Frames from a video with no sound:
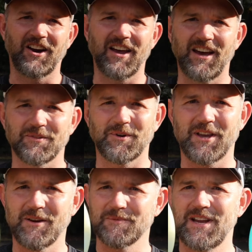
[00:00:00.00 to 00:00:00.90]
All right guys, when
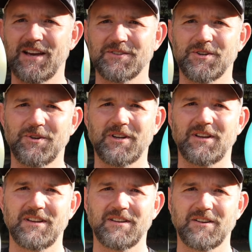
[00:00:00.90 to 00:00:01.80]
it comes down to it,
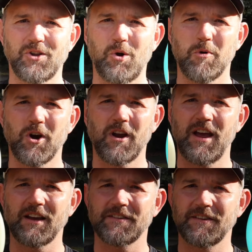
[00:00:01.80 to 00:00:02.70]
Glow BeRG
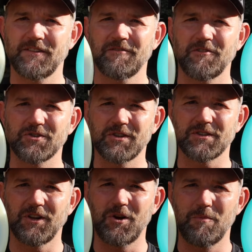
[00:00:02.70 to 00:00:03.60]
X versus
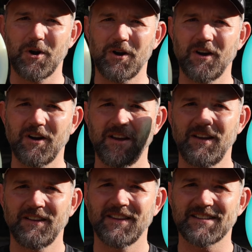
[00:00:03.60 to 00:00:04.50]
Glow BeRG,
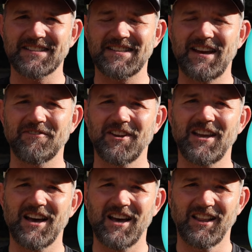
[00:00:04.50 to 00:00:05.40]
this is
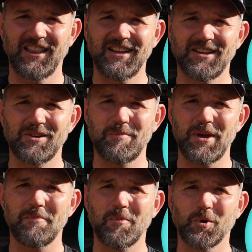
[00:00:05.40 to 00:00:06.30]
definitely a little
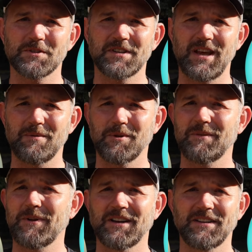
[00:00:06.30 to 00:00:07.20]
bit more stable.
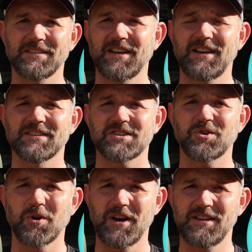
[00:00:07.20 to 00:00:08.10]
I'm not gonna say it's
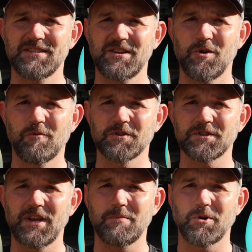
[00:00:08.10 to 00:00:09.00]
crazy
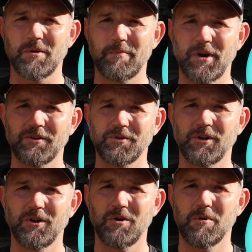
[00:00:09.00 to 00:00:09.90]
overstable compared to a
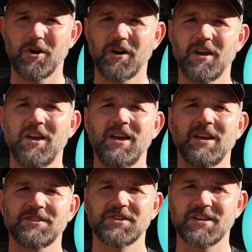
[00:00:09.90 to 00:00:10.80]
Glow BeRG,
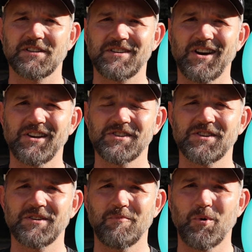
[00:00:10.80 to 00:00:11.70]
just a
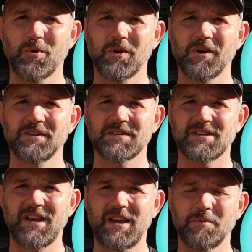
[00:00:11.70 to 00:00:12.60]
touch more
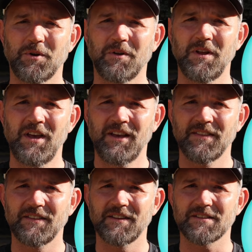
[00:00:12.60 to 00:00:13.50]
stable
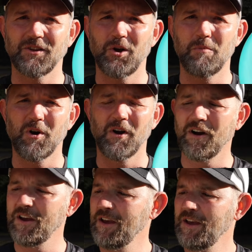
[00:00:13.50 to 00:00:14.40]
than this Glow BeRG.